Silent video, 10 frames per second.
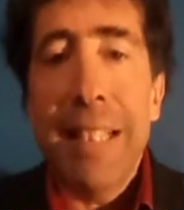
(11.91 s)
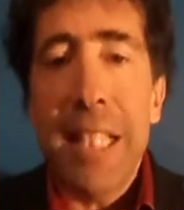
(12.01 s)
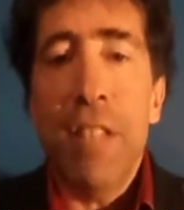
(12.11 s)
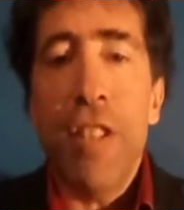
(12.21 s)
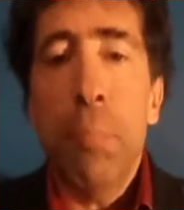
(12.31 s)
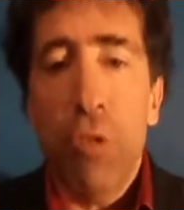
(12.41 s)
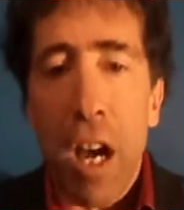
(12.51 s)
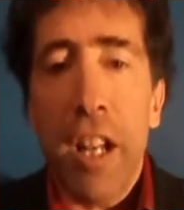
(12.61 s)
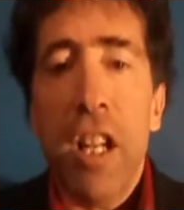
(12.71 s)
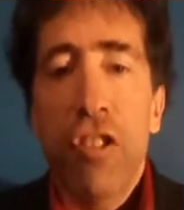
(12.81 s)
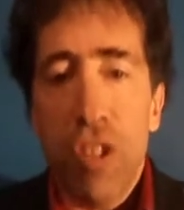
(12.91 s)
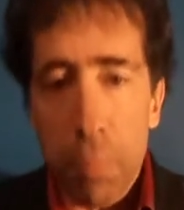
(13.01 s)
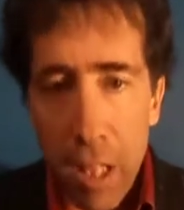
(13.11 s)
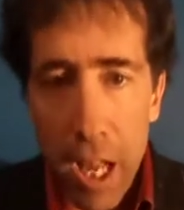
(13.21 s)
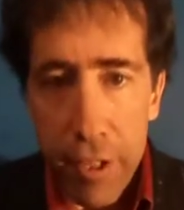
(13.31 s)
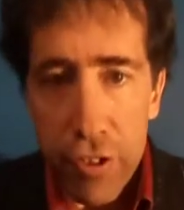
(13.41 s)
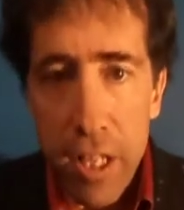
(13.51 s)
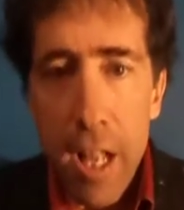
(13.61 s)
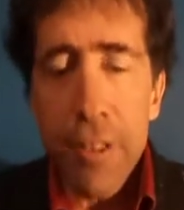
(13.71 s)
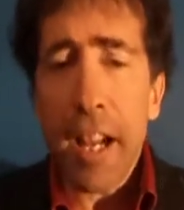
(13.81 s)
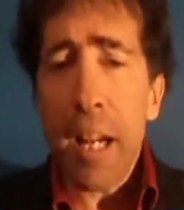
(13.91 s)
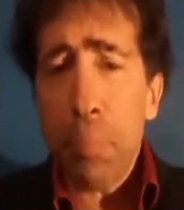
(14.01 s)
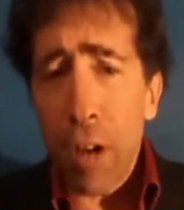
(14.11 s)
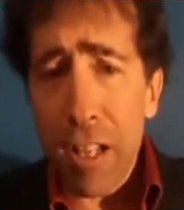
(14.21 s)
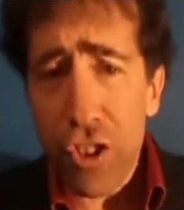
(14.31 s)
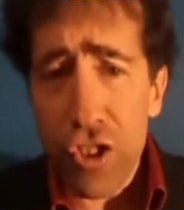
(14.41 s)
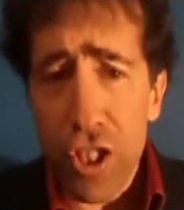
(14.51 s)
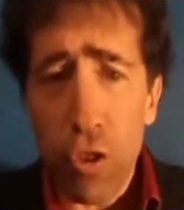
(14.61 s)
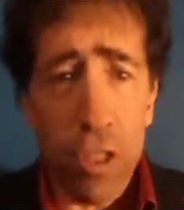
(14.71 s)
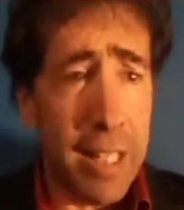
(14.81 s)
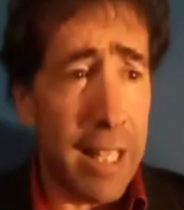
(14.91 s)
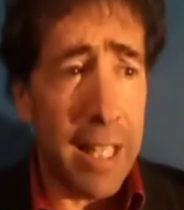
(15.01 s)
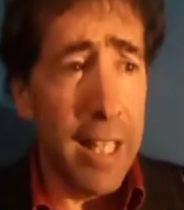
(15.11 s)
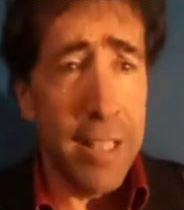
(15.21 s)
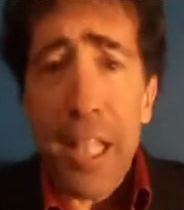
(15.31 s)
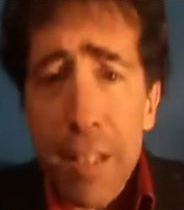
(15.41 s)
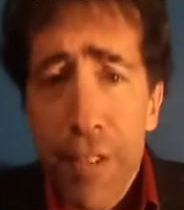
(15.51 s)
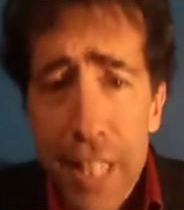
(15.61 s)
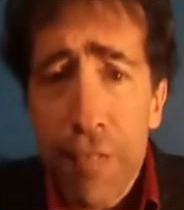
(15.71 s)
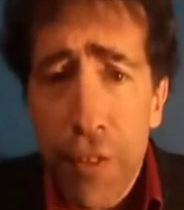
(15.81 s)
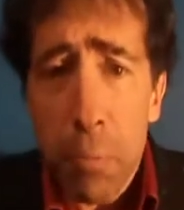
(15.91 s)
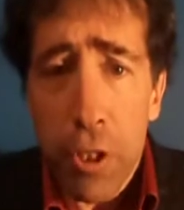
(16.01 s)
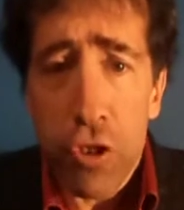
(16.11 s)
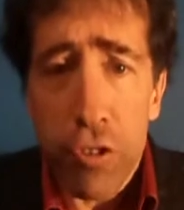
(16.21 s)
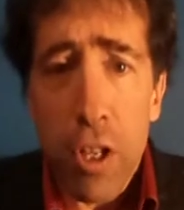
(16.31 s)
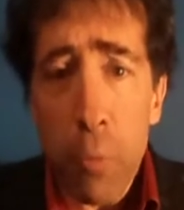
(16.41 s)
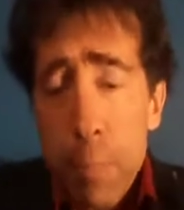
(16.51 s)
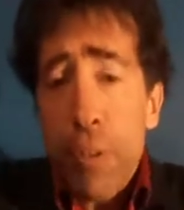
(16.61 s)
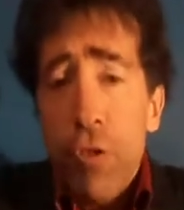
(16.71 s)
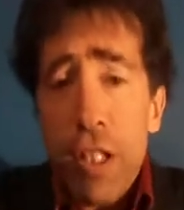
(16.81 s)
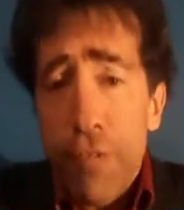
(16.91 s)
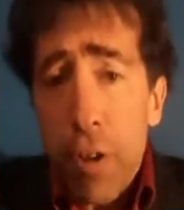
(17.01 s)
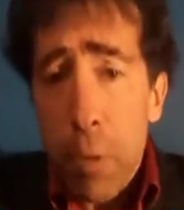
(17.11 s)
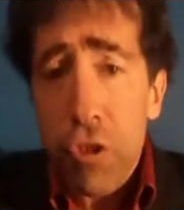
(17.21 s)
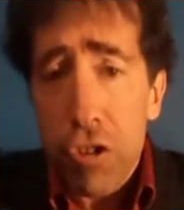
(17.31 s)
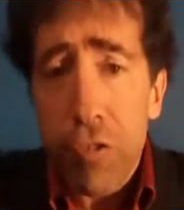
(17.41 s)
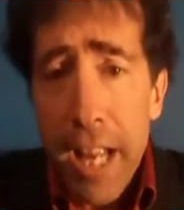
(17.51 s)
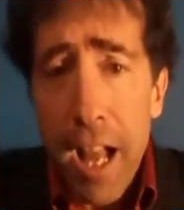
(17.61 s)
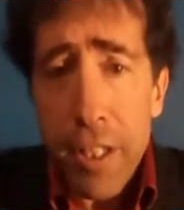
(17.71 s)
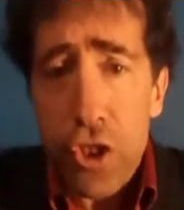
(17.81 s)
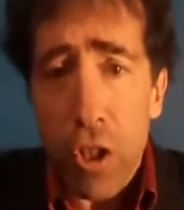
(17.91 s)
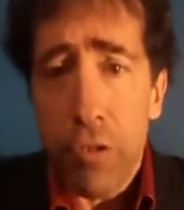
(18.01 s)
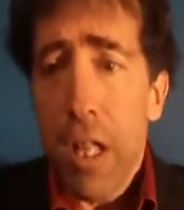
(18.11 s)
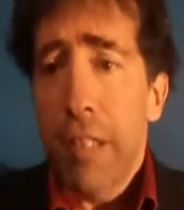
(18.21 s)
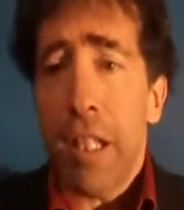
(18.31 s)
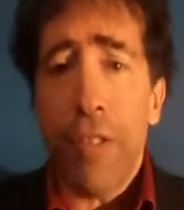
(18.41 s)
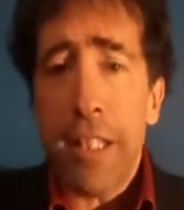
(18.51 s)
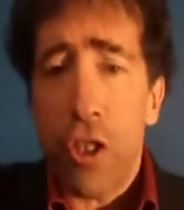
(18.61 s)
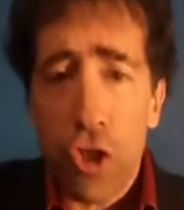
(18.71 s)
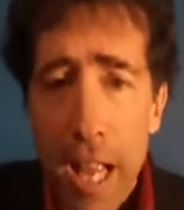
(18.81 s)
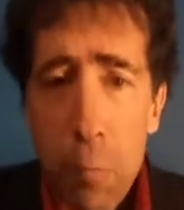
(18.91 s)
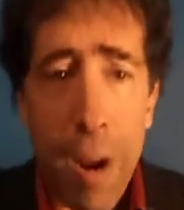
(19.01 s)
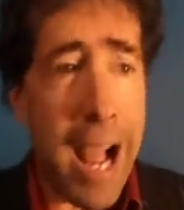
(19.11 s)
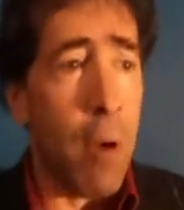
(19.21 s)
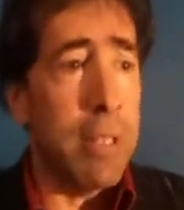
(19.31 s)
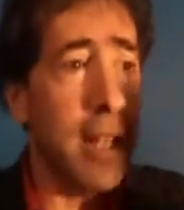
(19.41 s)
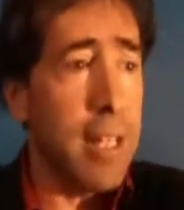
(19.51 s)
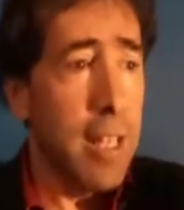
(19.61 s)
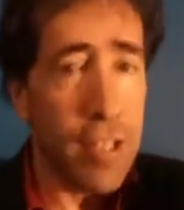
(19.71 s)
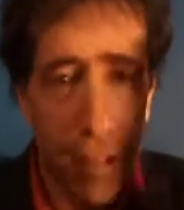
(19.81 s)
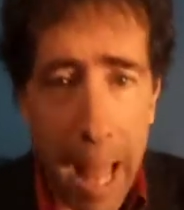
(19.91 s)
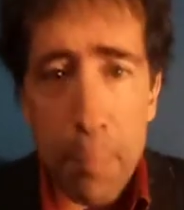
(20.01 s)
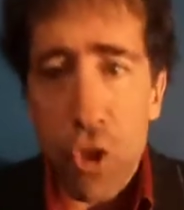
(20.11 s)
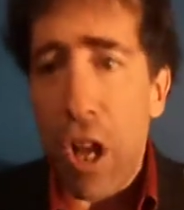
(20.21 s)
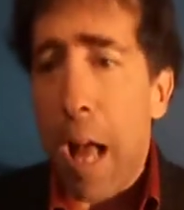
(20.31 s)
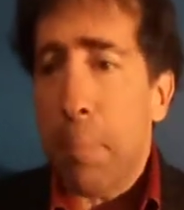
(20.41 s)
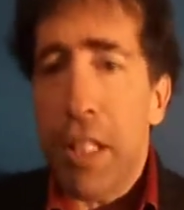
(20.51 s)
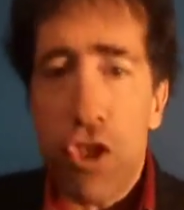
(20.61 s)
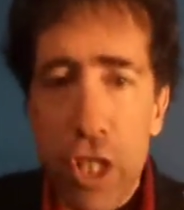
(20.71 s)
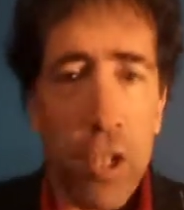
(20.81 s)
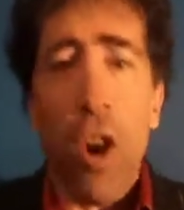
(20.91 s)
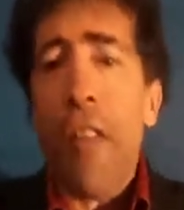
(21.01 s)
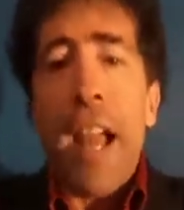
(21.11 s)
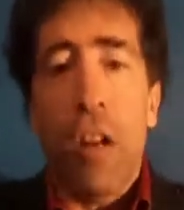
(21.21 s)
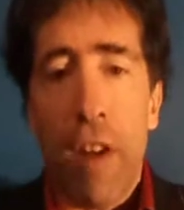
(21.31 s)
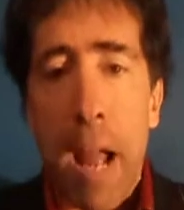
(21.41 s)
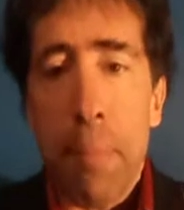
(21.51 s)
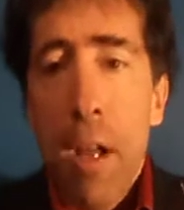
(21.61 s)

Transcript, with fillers: TV product suppliers. The kind of products you see on the uh, TV, the infomercials. We produce infomercials and reality shows. Stuff like the Sham Wow and the Slap Chop and the Shtick, all that crap.